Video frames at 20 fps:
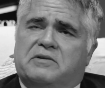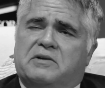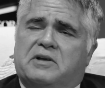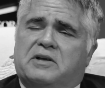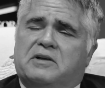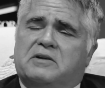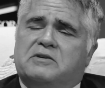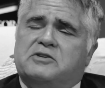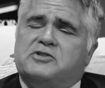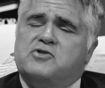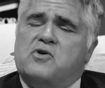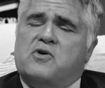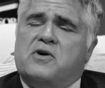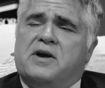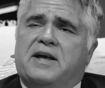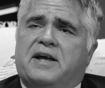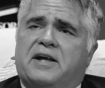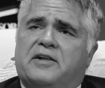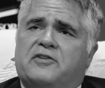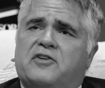uh,
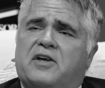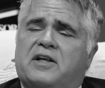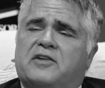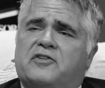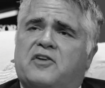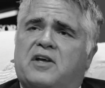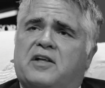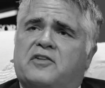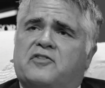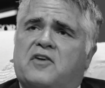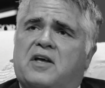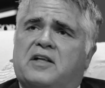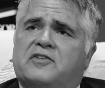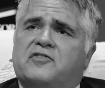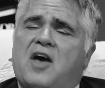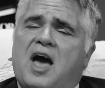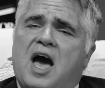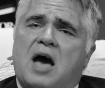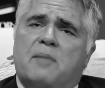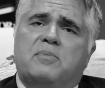story. It's, it's, it's, it's
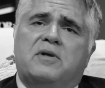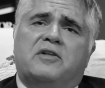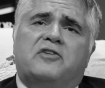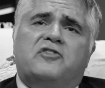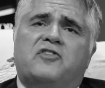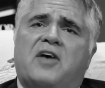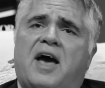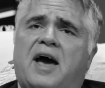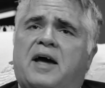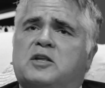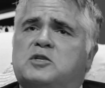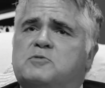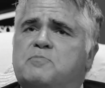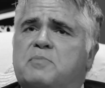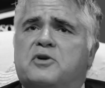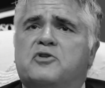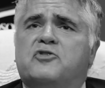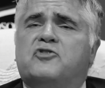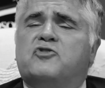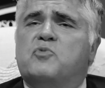happy, it's sad, it's
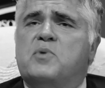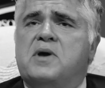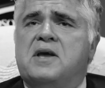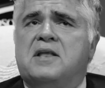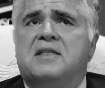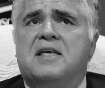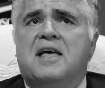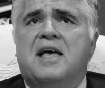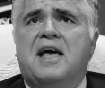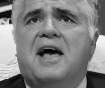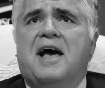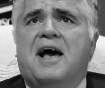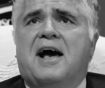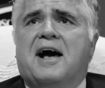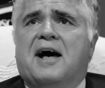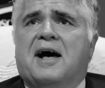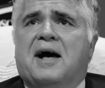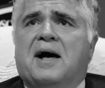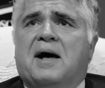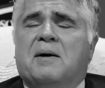bittersweet,
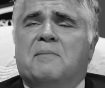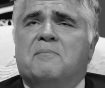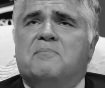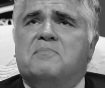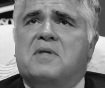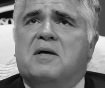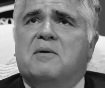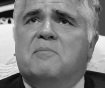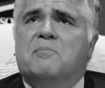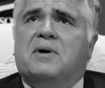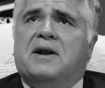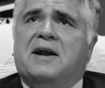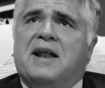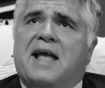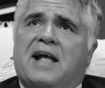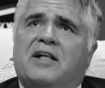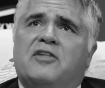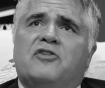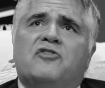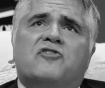um, but it
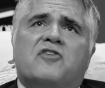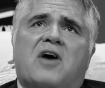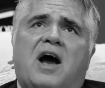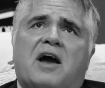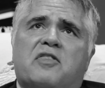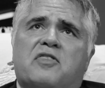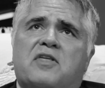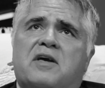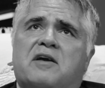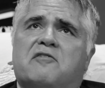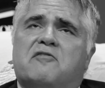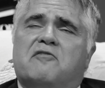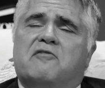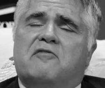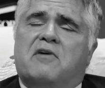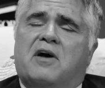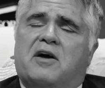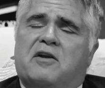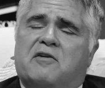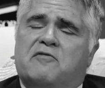ends, I think,
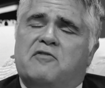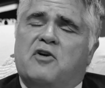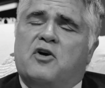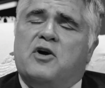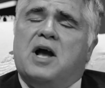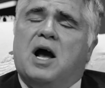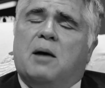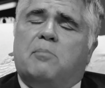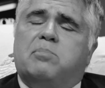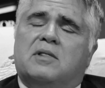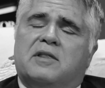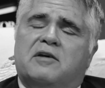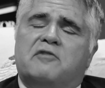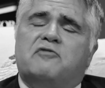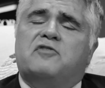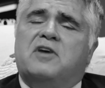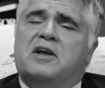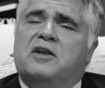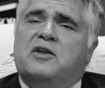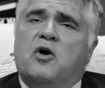on a very
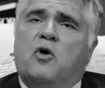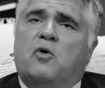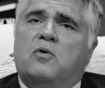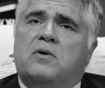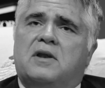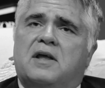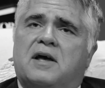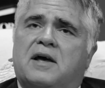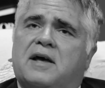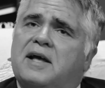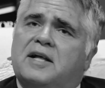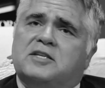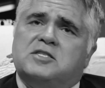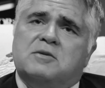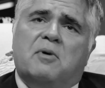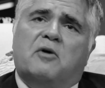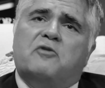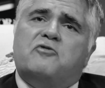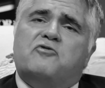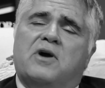uplifting note. Uh, it's
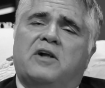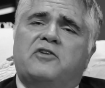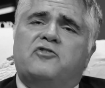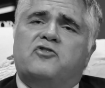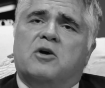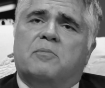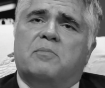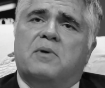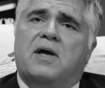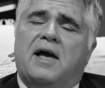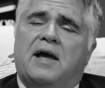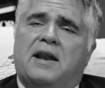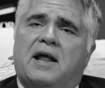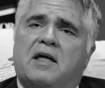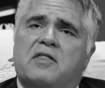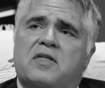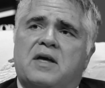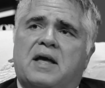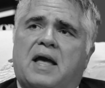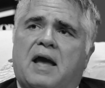about friendship, and I
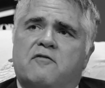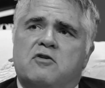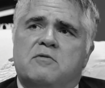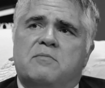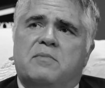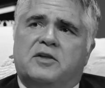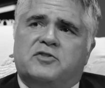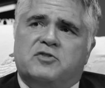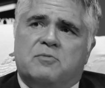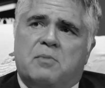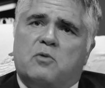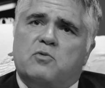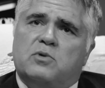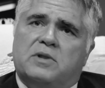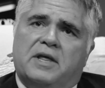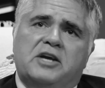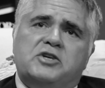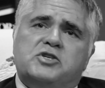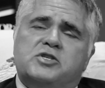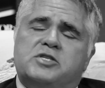think every it's about
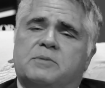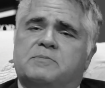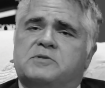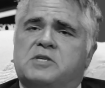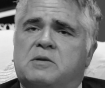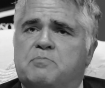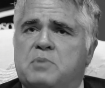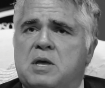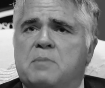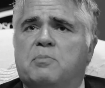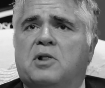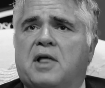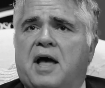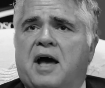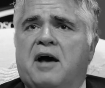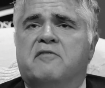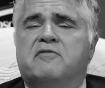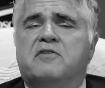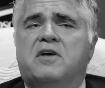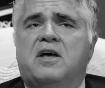relationships, and people
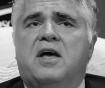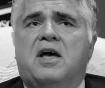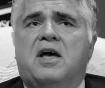have